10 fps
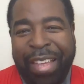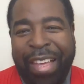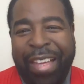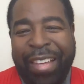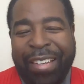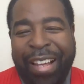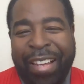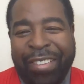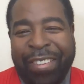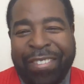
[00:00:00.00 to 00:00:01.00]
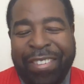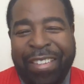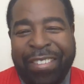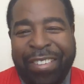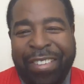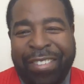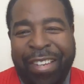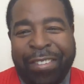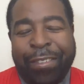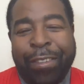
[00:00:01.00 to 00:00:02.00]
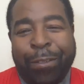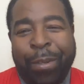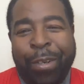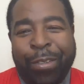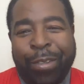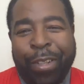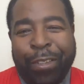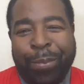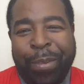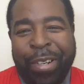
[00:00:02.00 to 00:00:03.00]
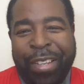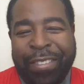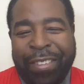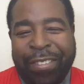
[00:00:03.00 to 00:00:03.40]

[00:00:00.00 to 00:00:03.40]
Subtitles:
And I just see it as just a spiritual experience.